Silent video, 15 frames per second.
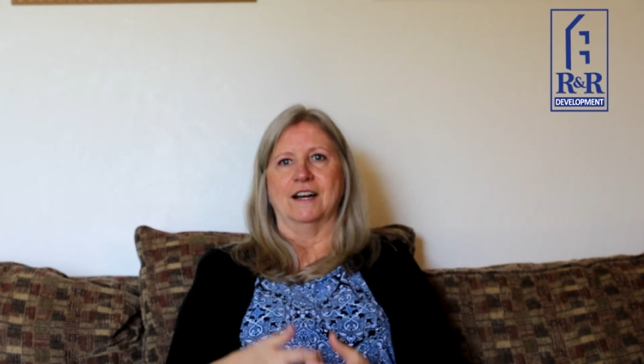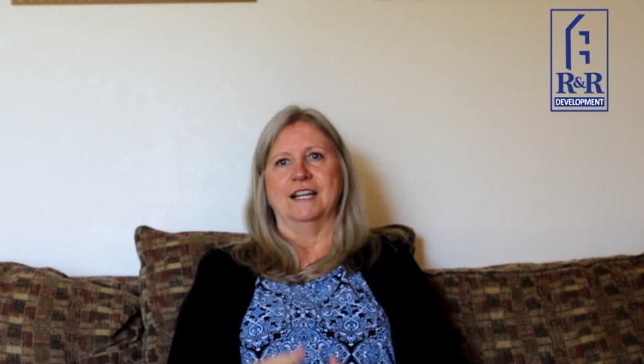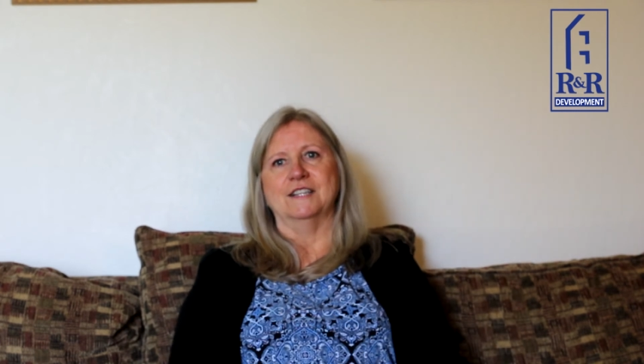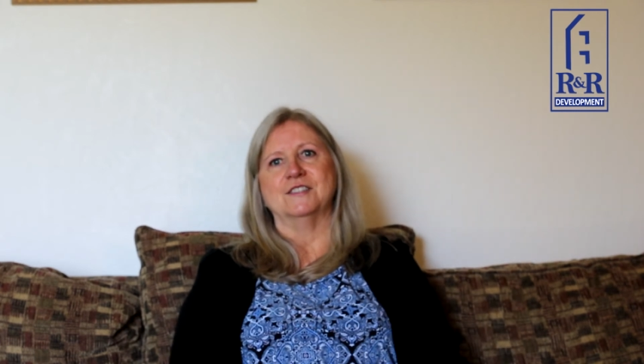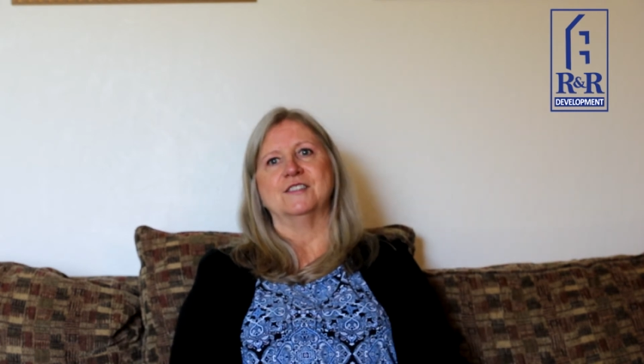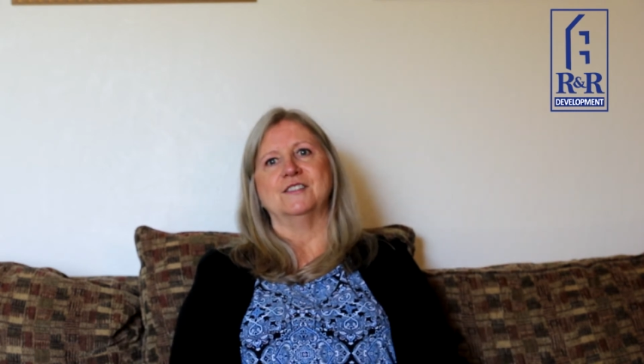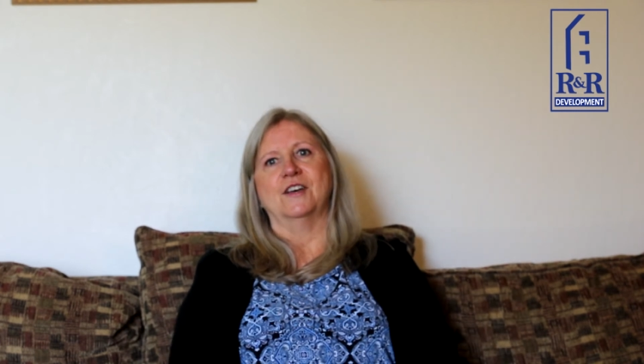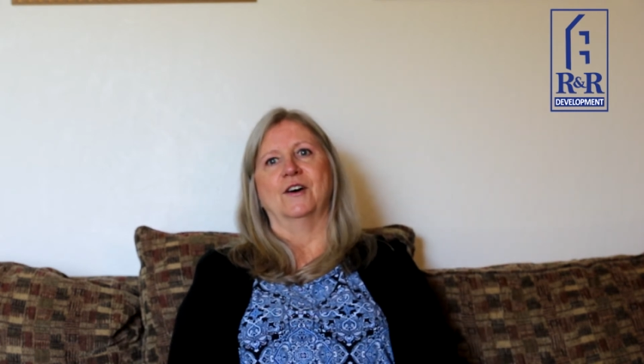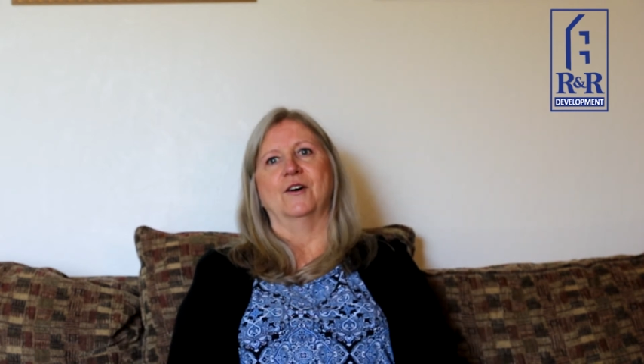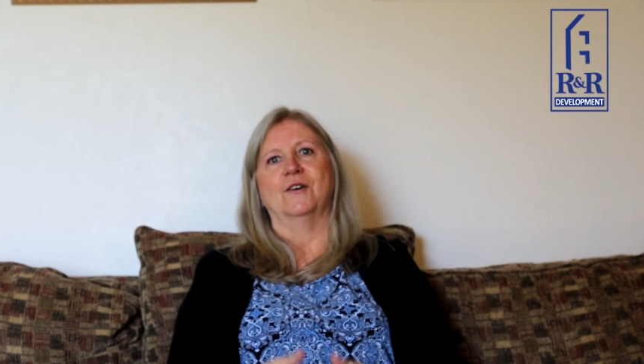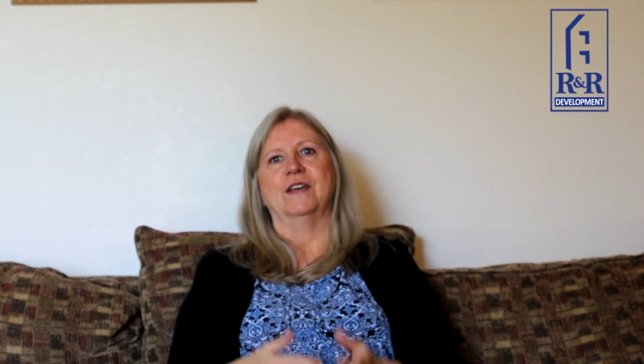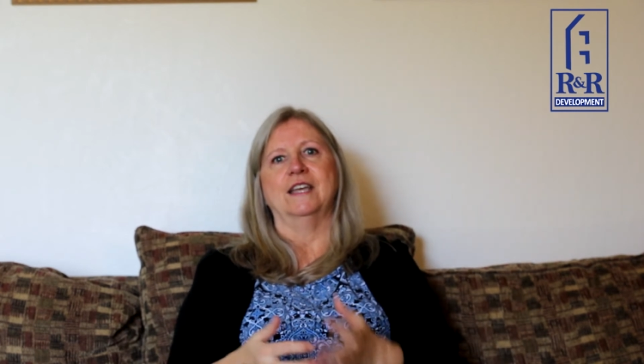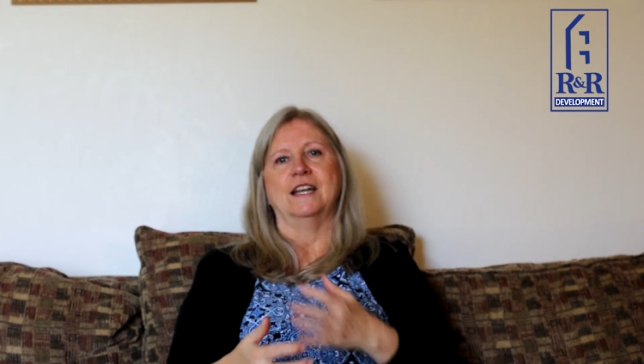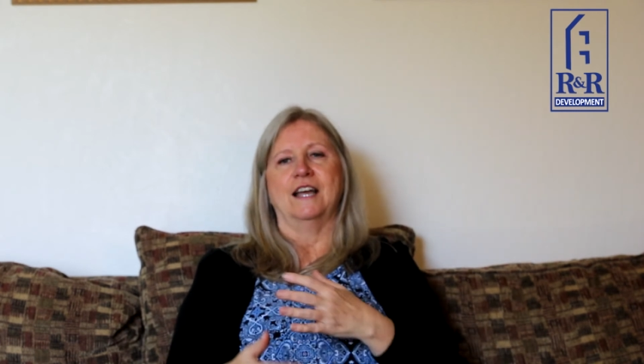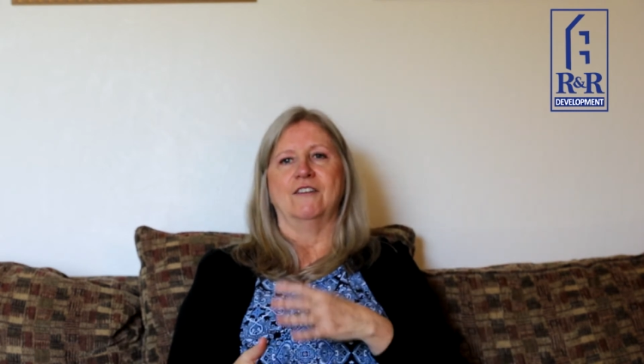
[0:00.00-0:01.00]
And so
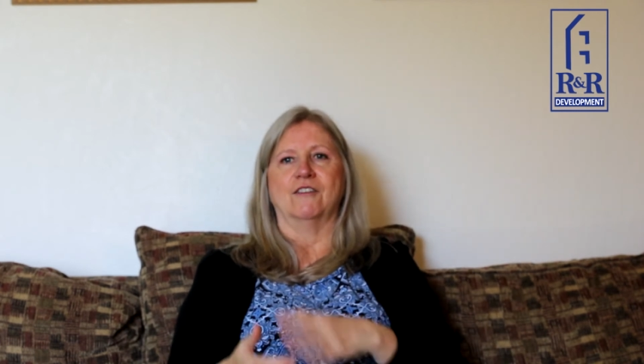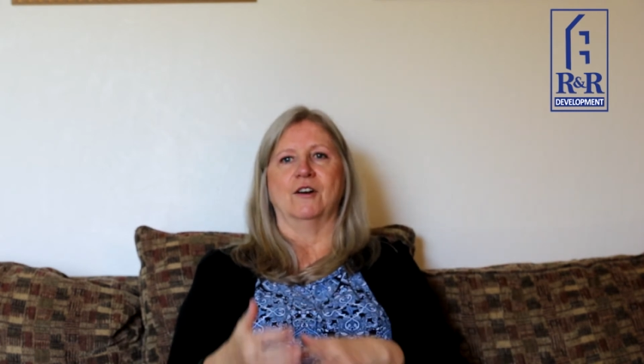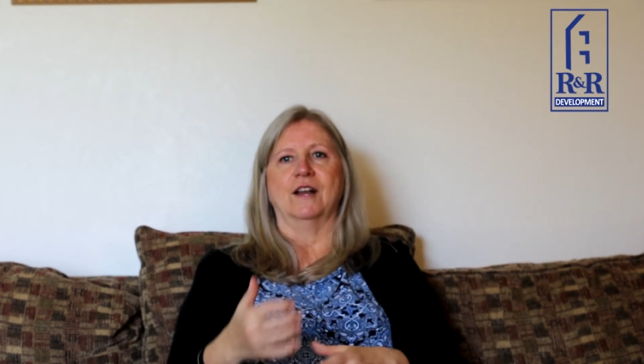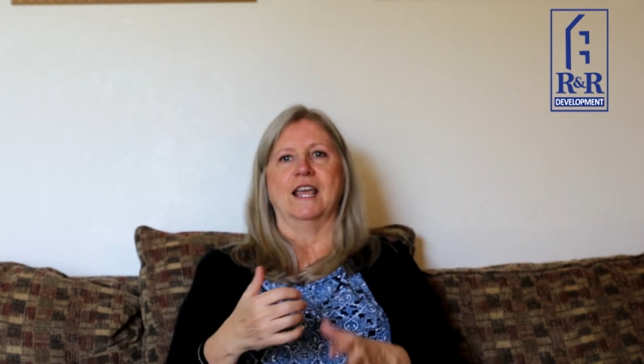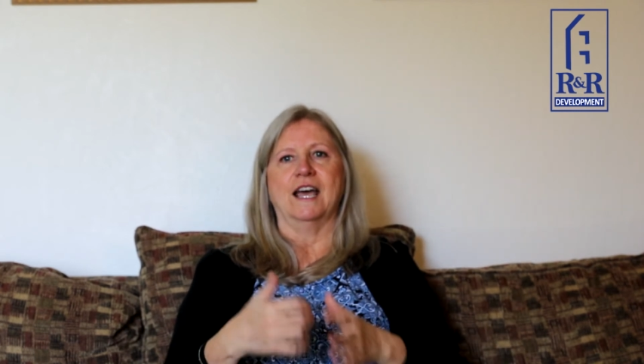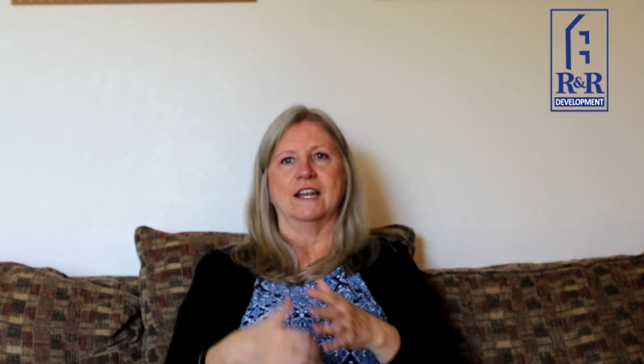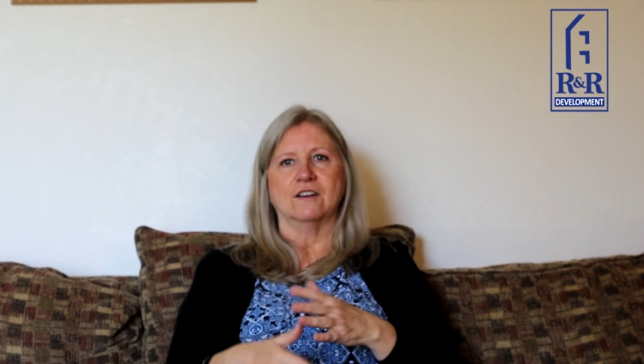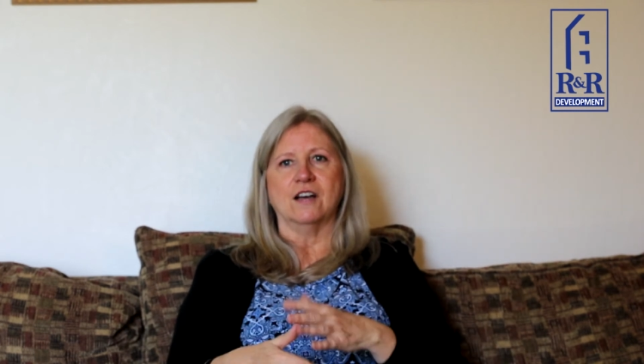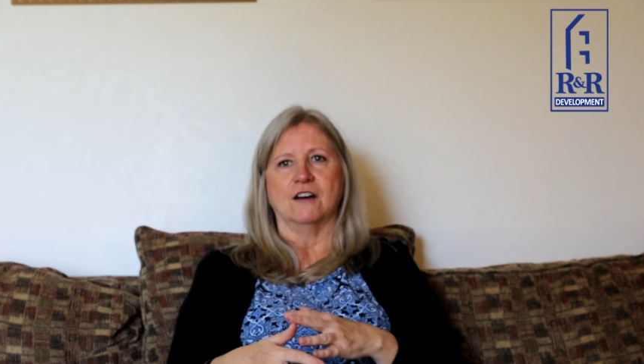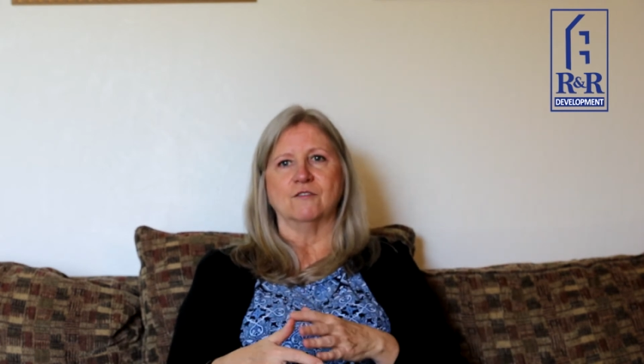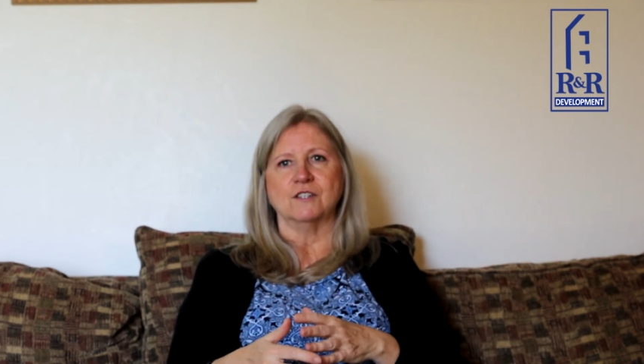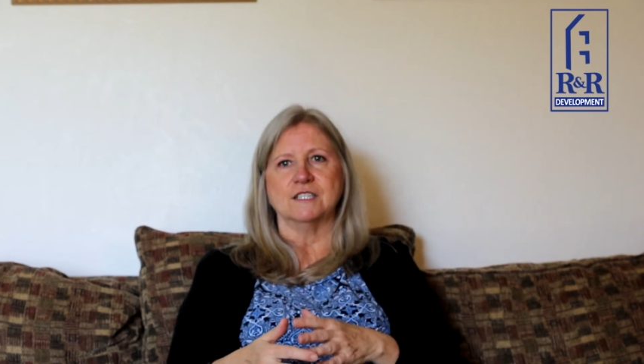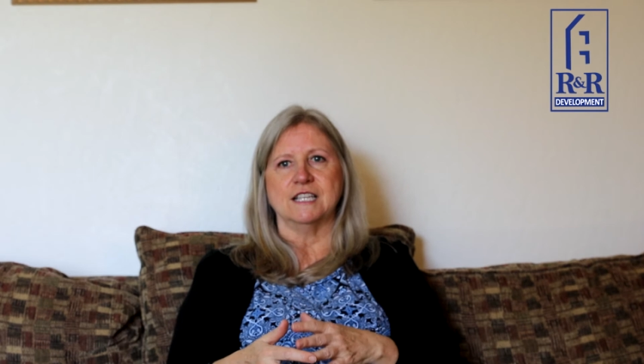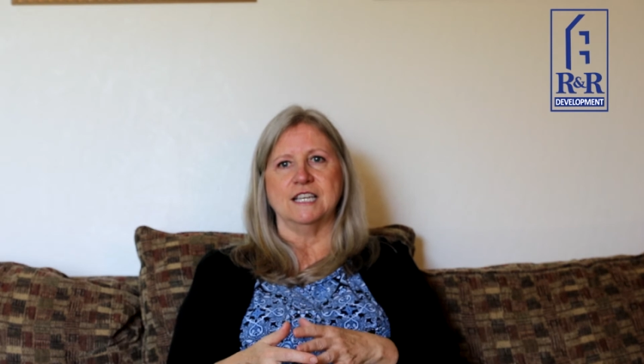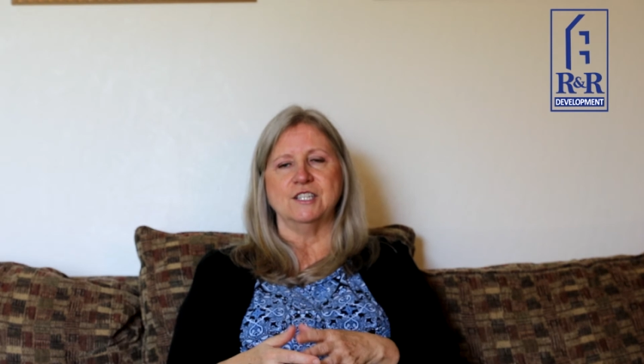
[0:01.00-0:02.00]
he and I have already had
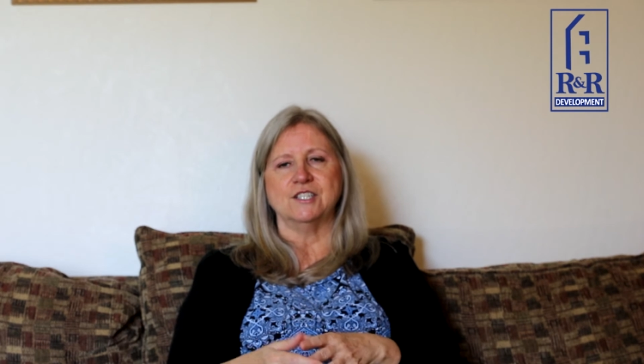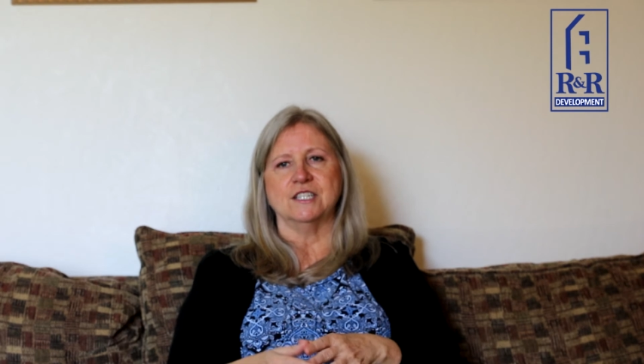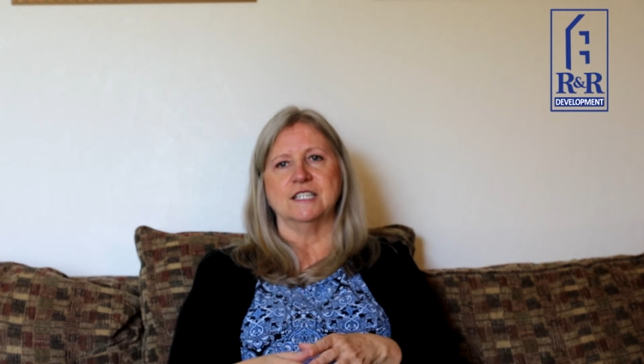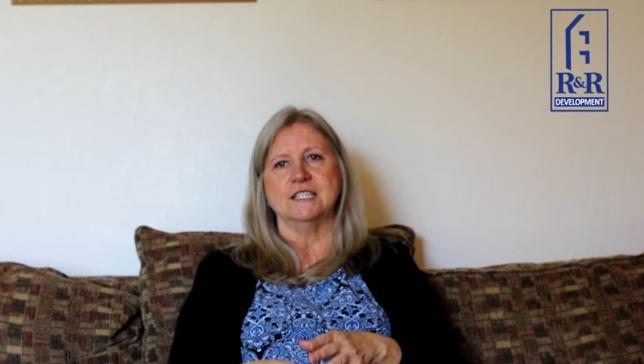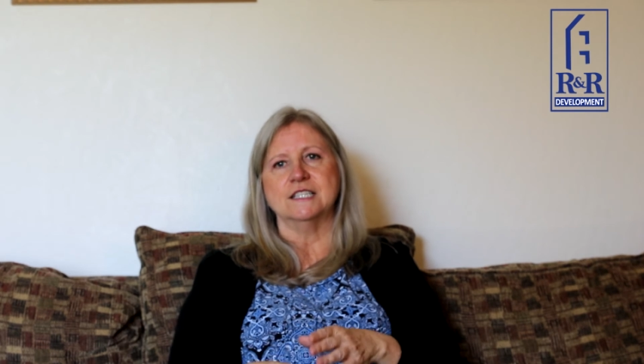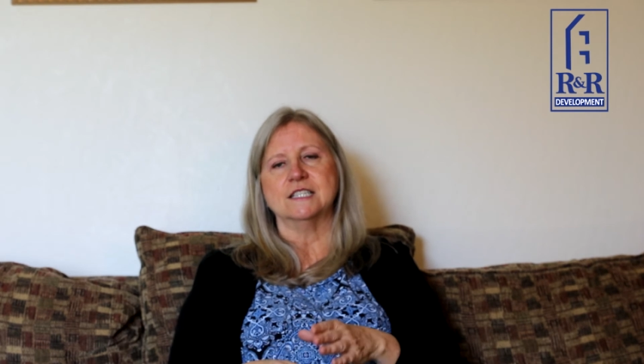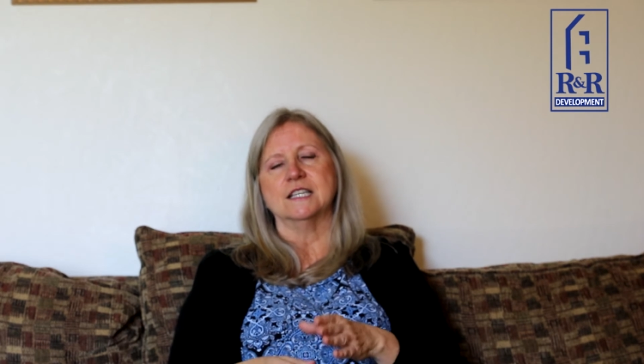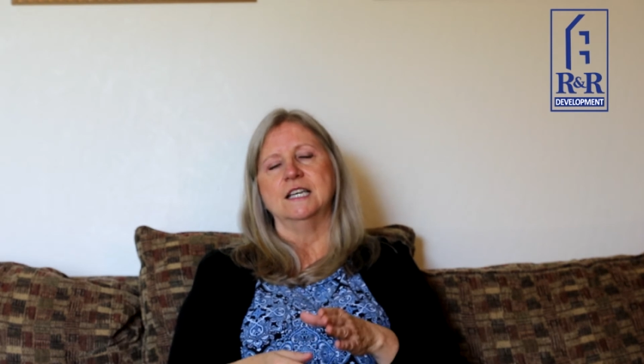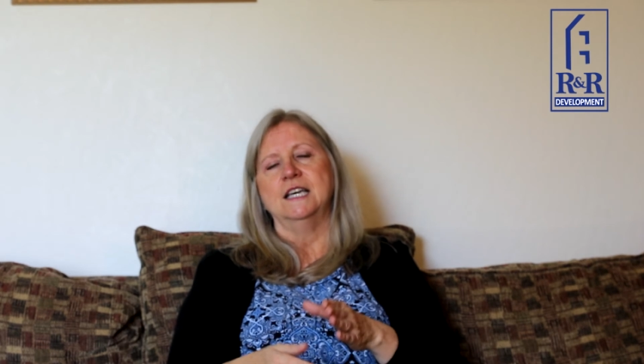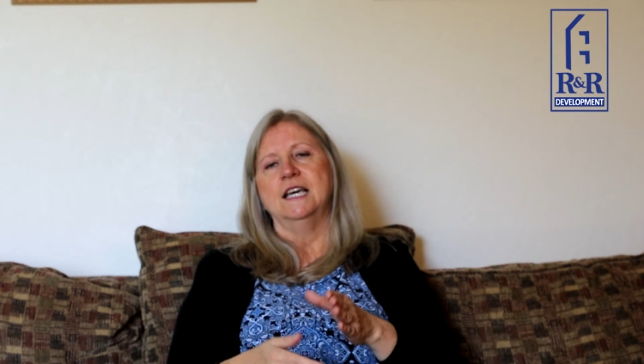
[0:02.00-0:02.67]
conversations.